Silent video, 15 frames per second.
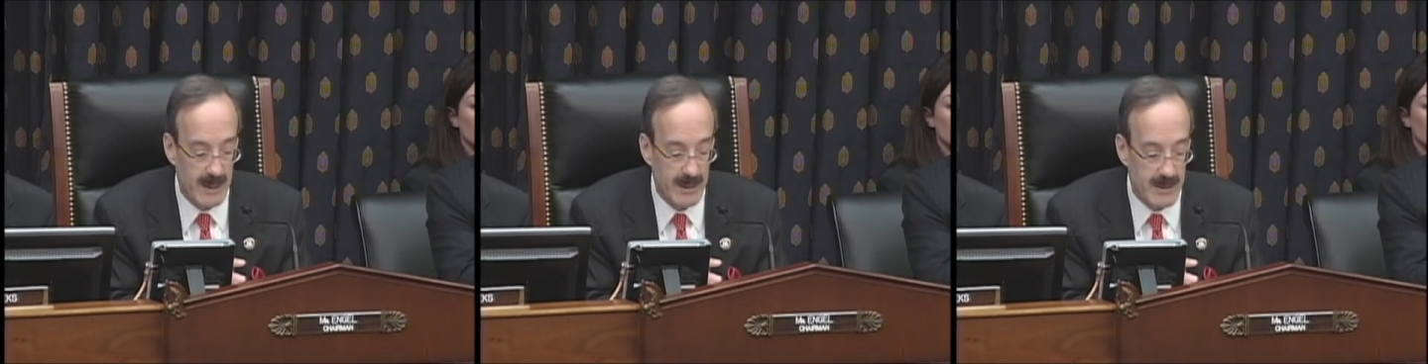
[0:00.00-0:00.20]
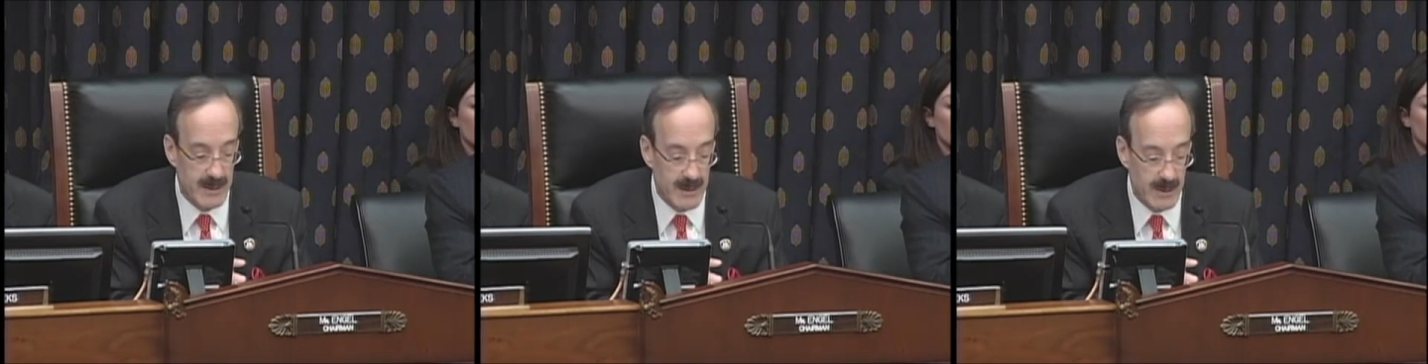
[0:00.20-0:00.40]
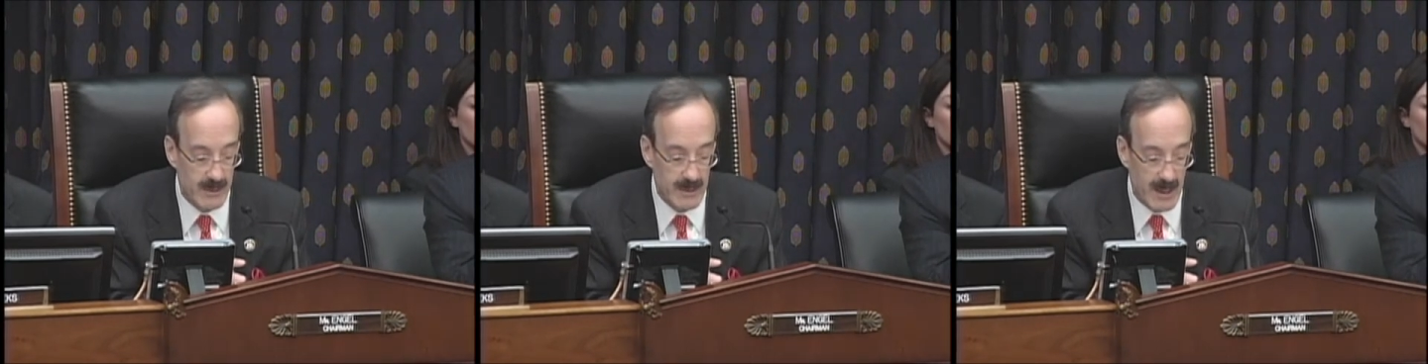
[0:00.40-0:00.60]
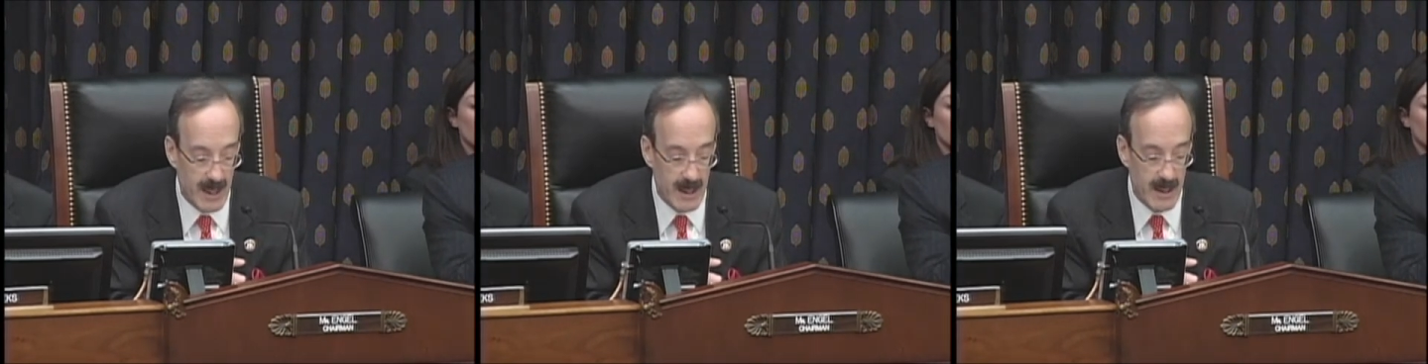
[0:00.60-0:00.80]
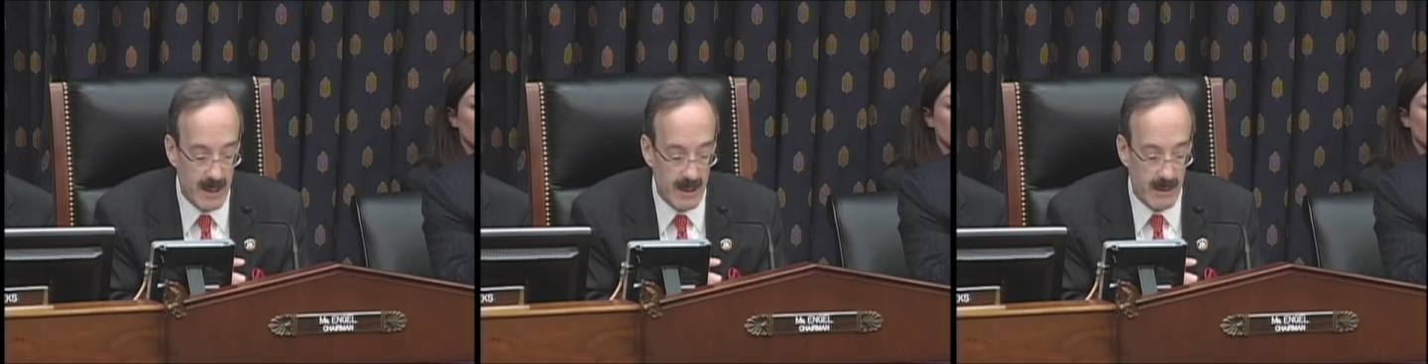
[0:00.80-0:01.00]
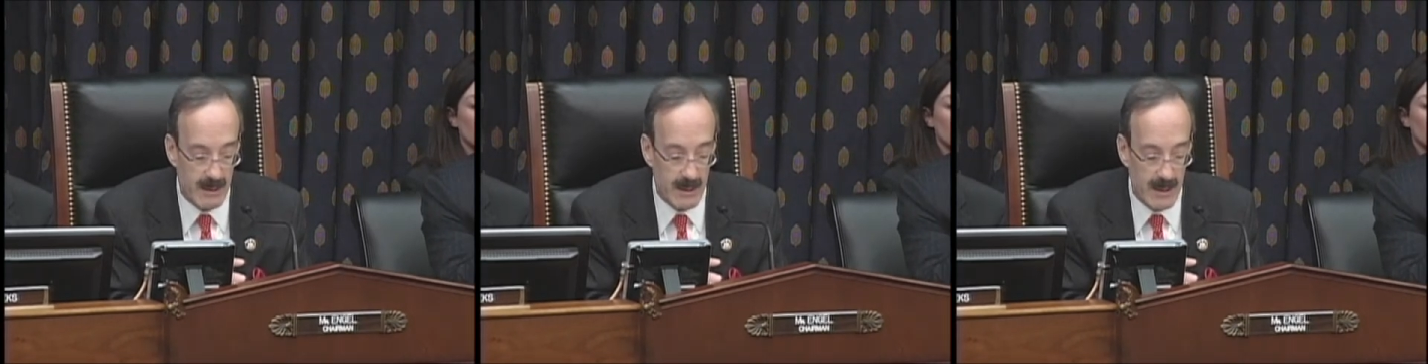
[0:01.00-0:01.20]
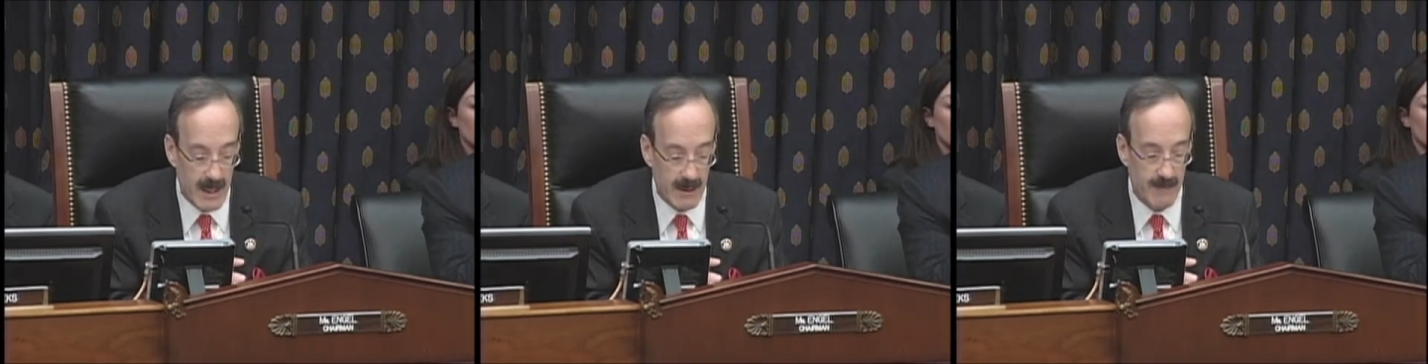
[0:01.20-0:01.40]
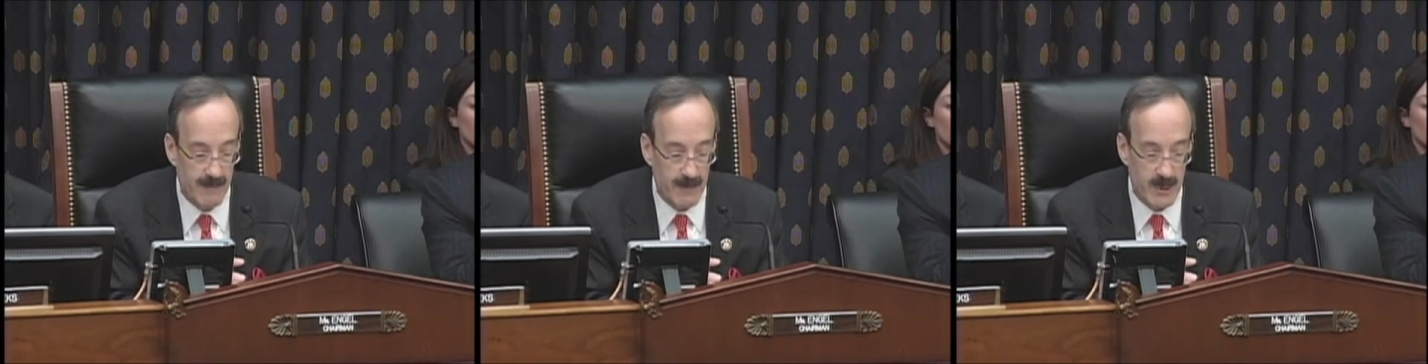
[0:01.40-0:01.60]
it's still not
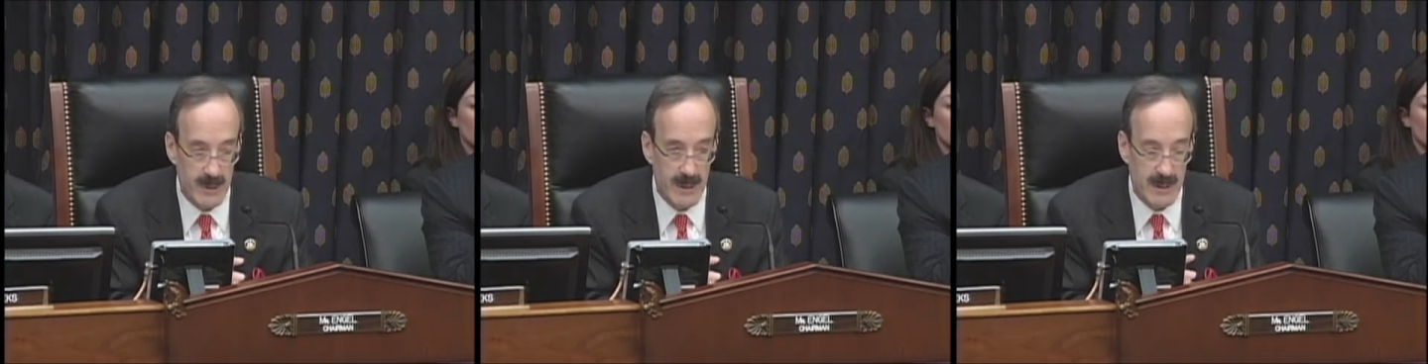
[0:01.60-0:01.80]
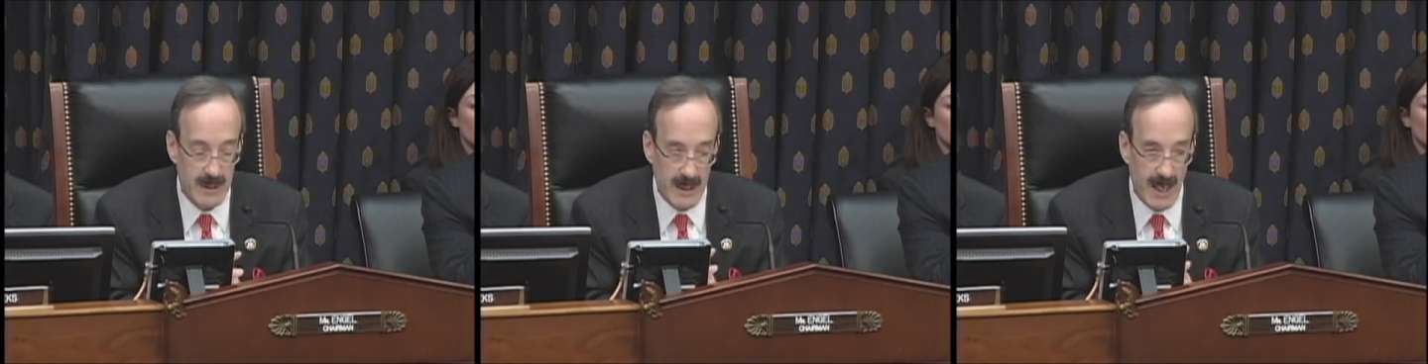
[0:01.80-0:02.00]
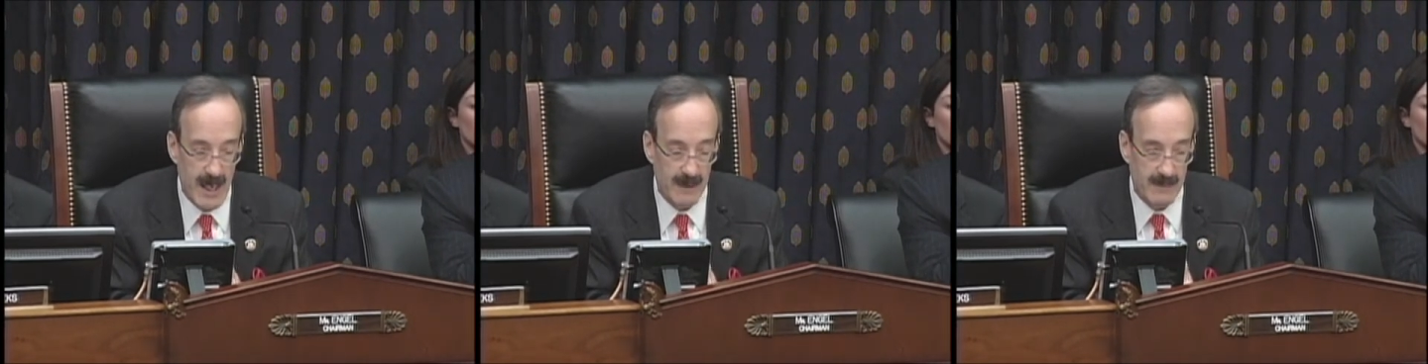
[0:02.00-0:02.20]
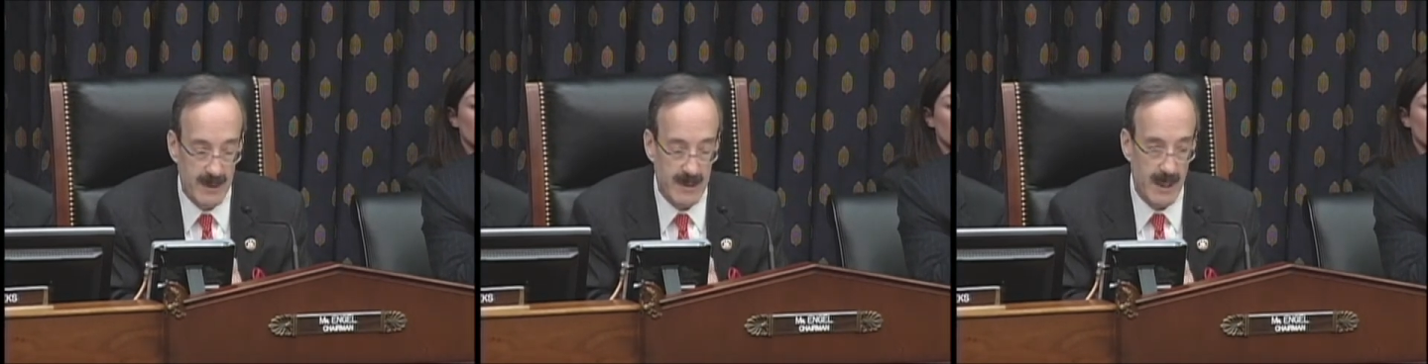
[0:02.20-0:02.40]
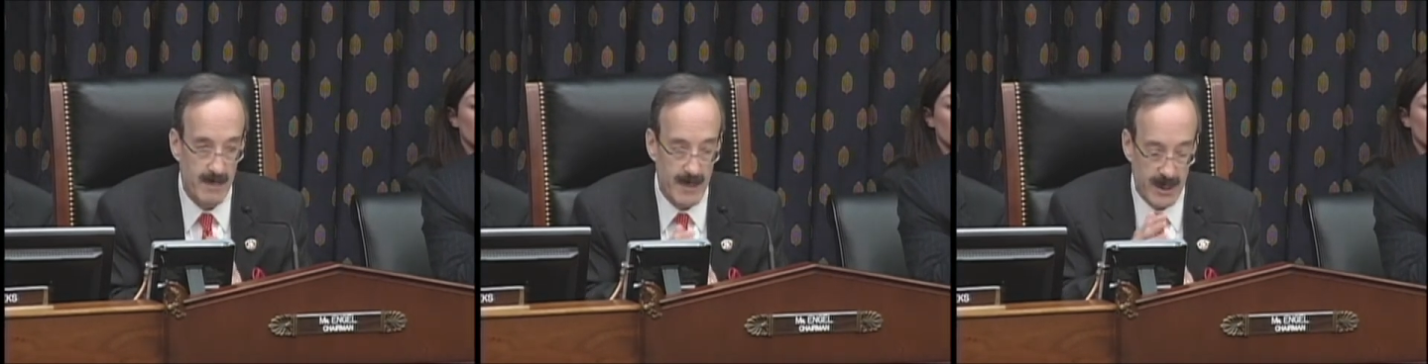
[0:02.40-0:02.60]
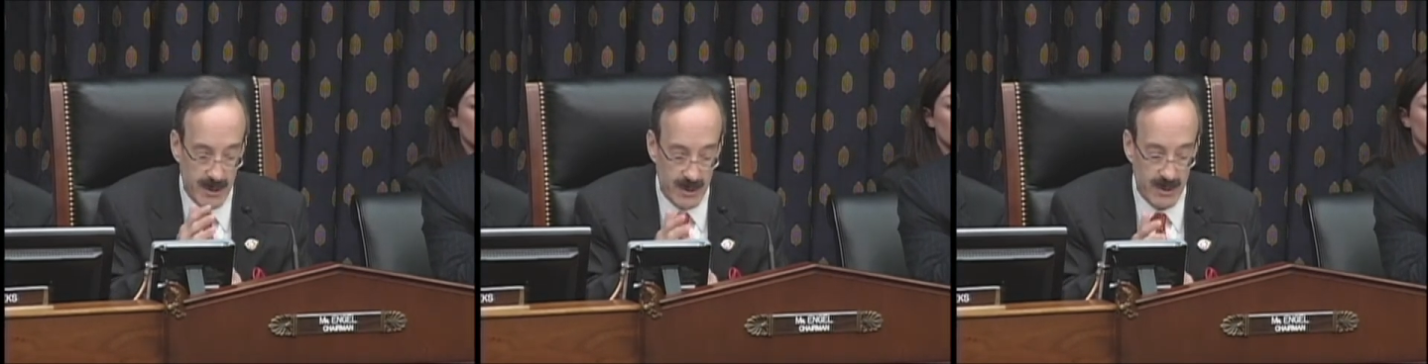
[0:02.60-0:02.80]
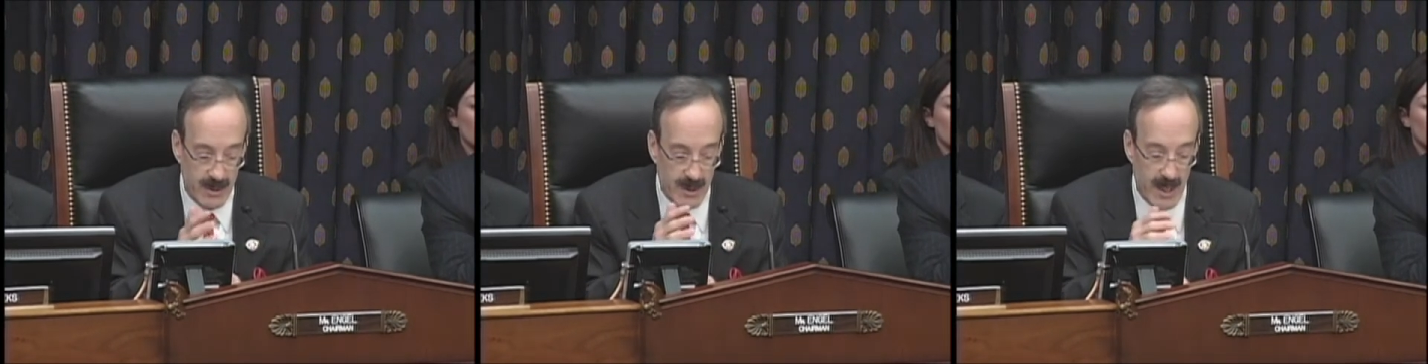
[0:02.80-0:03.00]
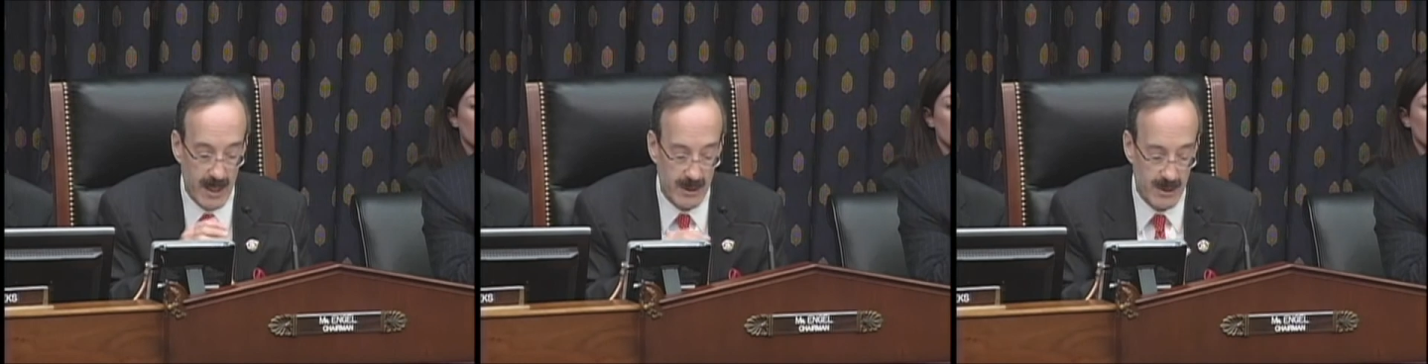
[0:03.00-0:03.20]
yet fully staffed, as I mentioned to
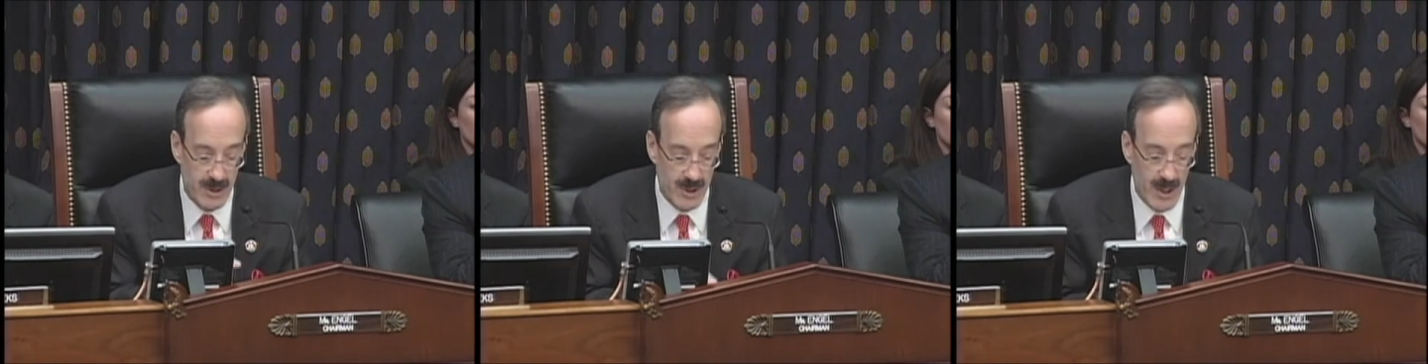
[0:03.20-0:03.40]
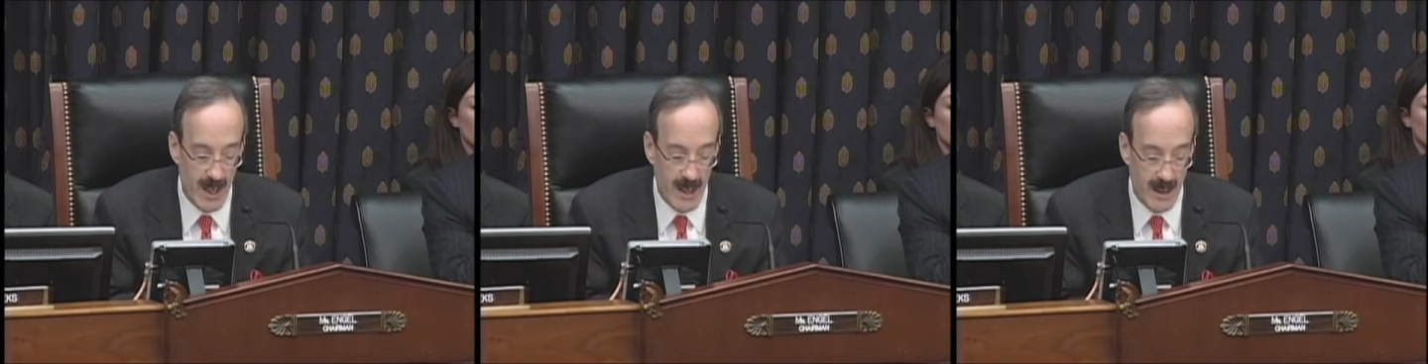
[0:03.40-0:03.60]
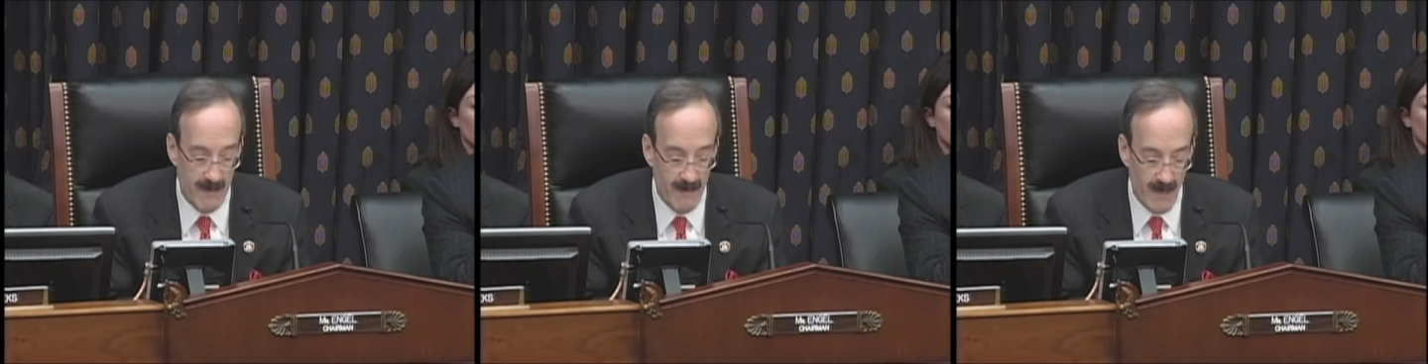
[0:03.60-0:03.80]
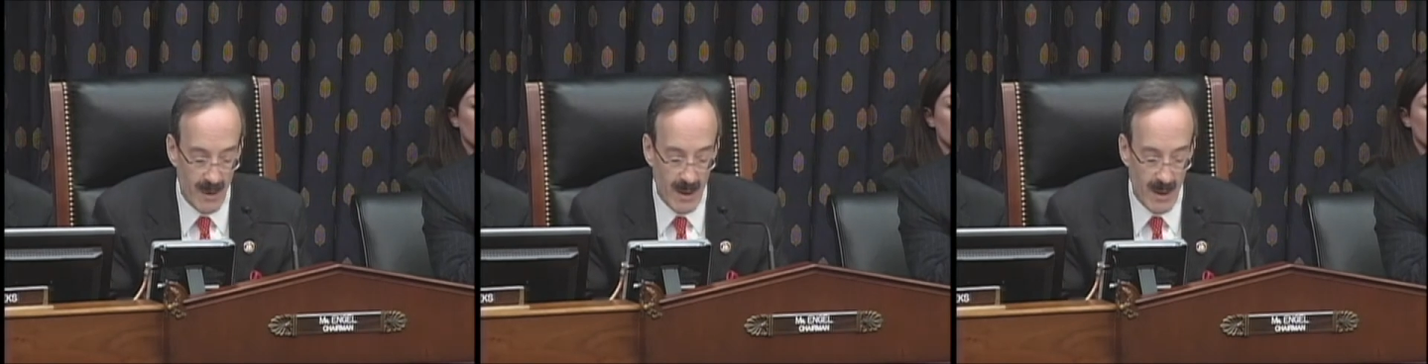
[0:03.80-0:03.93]
Dr. Shah.